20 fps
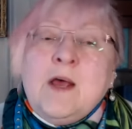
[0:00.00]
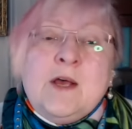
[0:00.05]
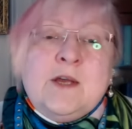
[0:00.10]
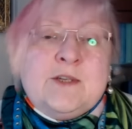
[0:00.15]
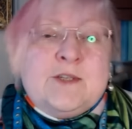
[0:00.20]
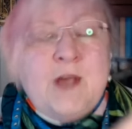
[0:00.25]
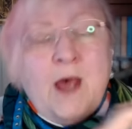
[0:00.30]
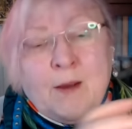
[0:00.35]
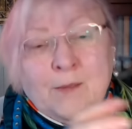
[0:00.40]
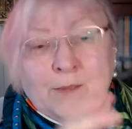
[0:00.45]

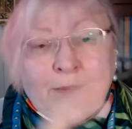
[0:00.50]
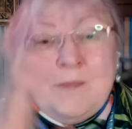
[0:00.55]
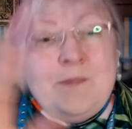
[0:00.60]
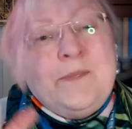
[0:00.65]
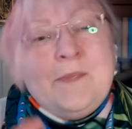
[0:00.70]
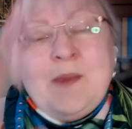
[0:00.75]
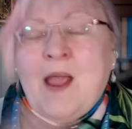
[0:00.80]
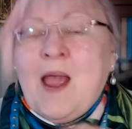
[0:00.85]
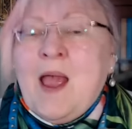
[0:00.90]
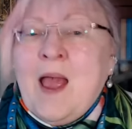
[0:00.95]
So,
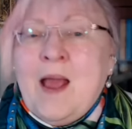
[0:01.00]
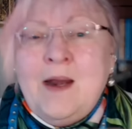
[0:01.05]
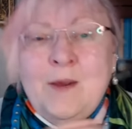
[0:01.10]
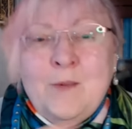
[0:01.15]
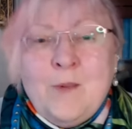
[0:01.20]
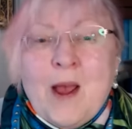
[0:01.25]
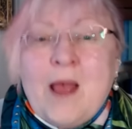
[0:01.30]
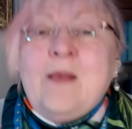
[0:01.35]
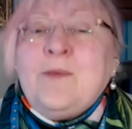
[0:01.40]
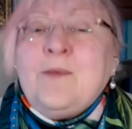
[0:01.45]

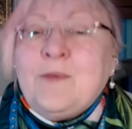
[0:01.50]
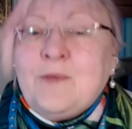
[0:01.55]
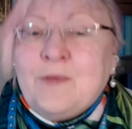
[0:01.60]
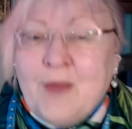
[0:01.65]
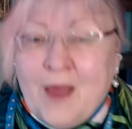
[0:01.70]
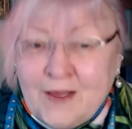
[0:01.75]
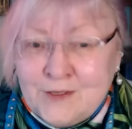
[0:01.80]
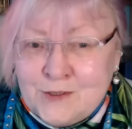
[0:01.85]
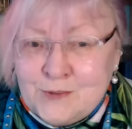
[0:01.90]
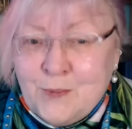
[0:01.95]
anyway,
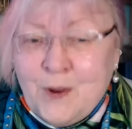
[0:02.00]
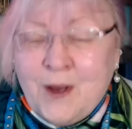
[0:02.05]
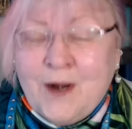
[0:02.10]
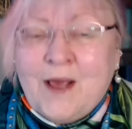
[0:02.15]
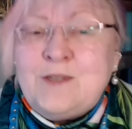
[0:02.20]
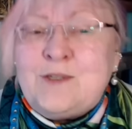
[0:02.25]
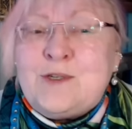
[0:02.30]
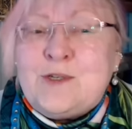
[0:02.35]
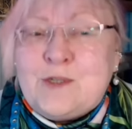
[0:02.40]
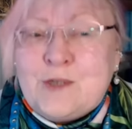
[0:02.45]
that's what
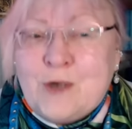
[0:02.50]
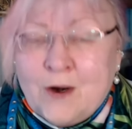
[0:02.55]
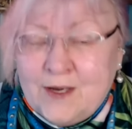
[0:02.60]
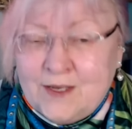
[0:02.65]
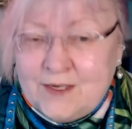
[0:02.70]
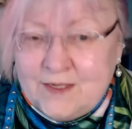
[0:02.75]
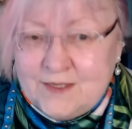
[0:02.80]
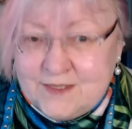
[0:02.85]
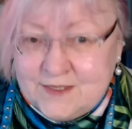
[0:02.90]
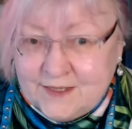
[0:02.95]
I
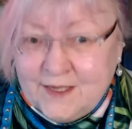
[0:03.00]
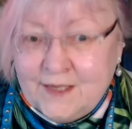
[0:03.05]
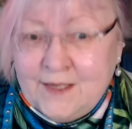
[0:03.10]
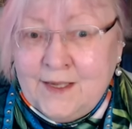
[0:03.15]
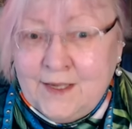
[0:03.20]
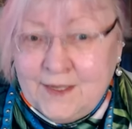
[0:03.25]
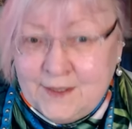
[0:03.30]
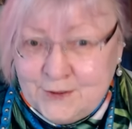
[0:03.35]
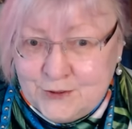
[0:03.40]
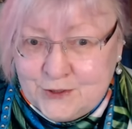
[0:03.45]
started
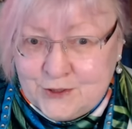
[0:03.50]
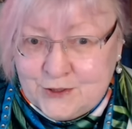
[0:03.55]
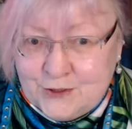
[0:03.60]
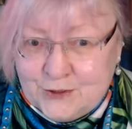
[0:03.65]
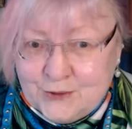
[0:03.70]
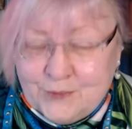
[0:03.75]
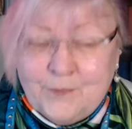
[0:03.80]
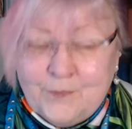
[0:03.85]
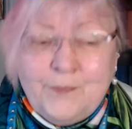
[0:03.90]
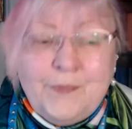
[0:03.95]
digging into.